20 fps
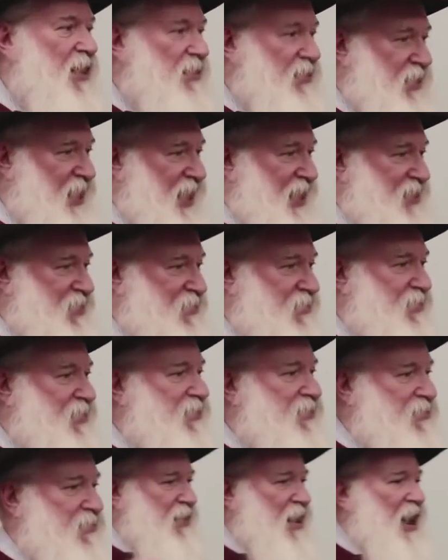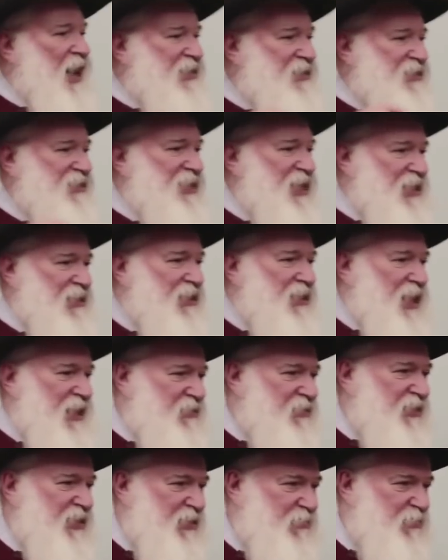Like, God said,
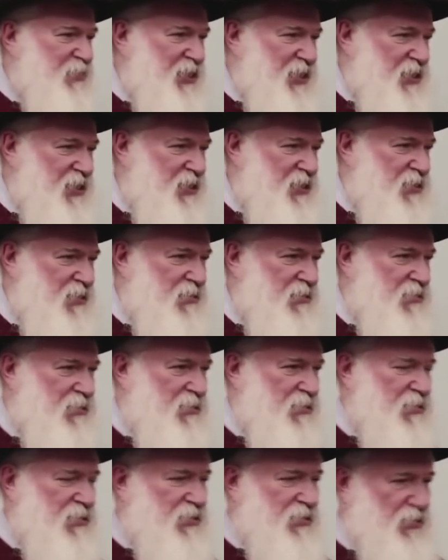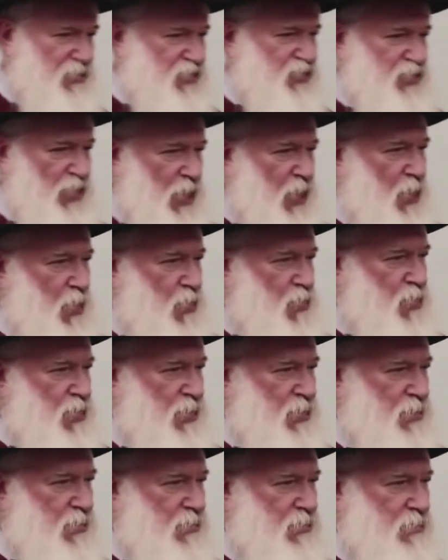Let there be,
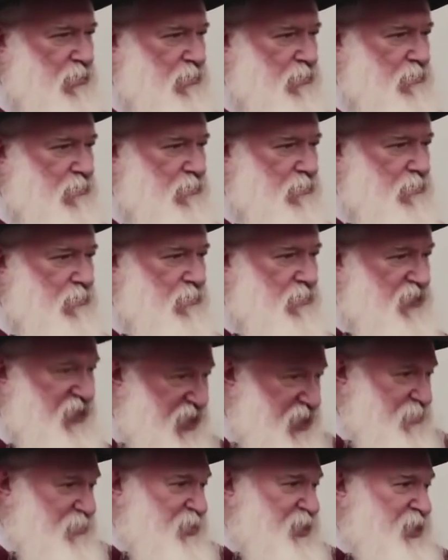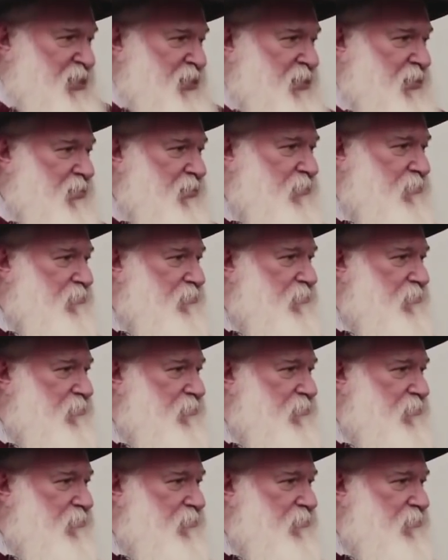so there be.